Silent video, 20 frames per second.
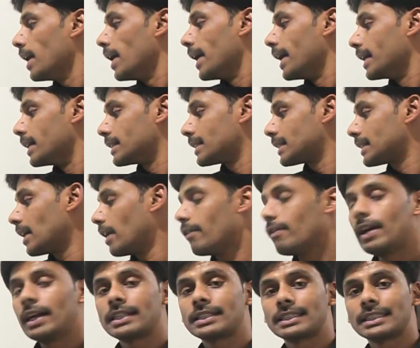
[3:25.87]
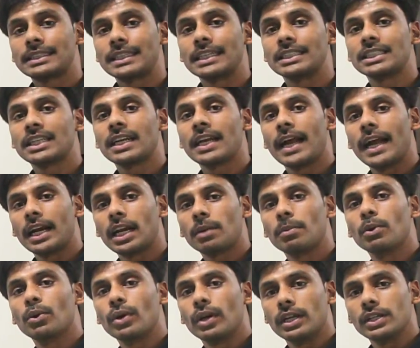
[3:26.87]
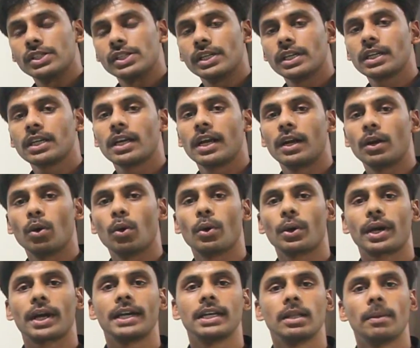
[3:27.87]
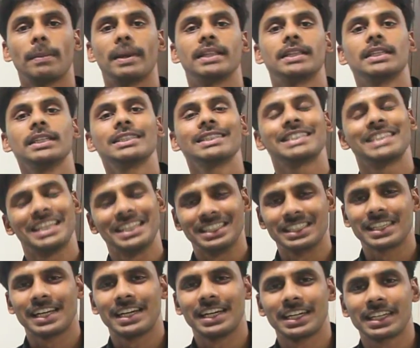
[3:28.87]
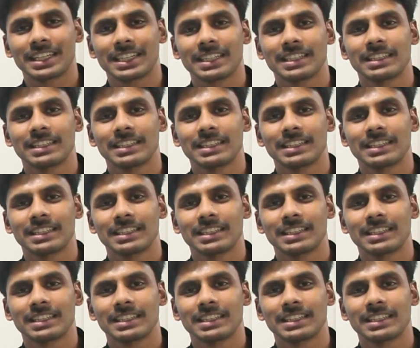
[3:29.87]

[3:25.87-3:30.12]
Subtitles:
a Servlet Session Attribute Listener and override the methods inside it.